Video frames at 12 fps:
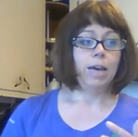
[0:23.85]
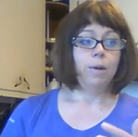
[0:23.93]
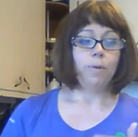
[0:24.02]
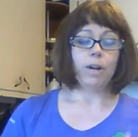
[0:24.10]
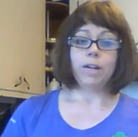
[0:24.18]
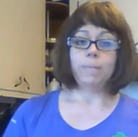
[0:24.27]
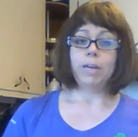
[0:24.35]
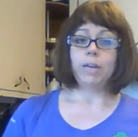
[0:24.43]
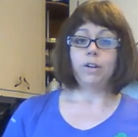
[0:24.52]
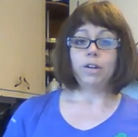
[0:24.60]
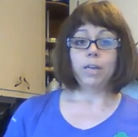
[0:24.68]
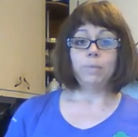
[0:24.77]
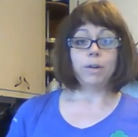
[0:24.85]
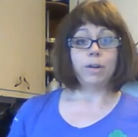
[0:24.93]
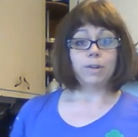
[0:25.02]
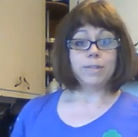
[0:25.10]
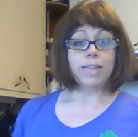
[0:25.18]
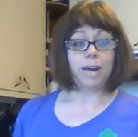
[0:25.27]
We're going to be cooking with
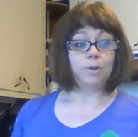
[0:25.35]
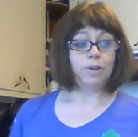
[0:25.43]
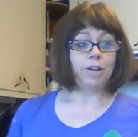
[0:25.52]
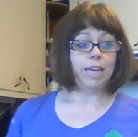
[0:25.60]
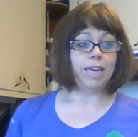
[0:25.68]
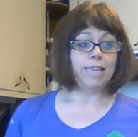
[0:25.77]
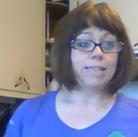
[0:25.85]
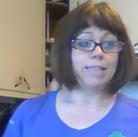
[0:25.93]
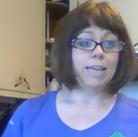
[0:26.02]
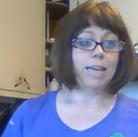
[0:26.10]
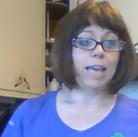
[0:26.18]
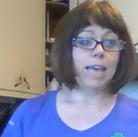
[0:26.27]
Girl Scout cookies,